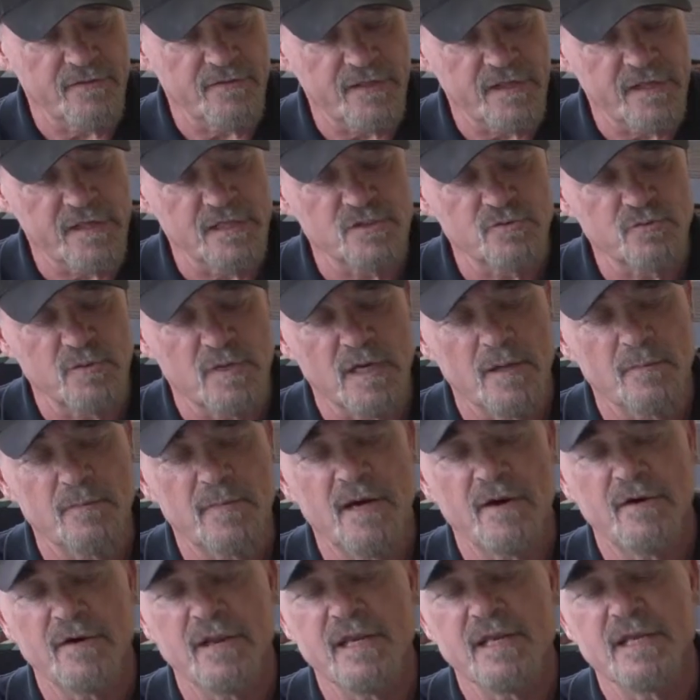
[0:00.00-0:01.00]
thing as well
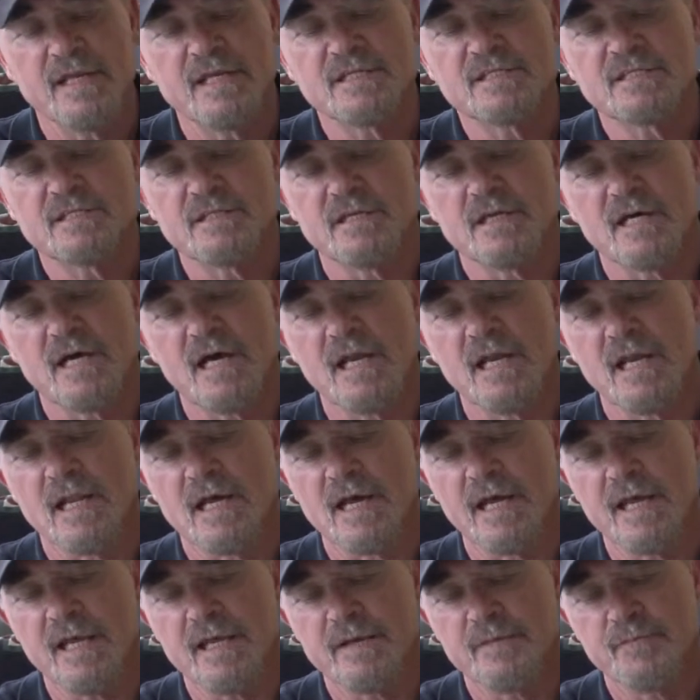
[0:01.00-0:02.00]
about it is that I
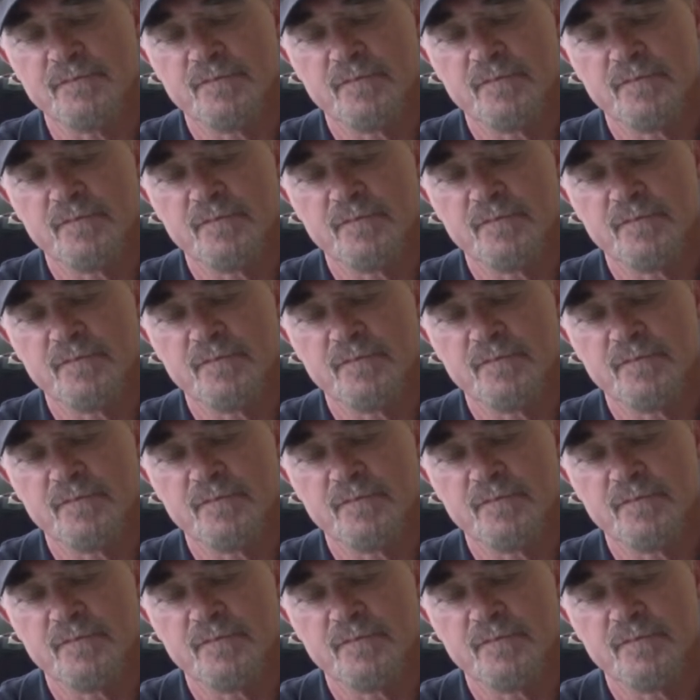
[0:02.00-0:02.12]
like,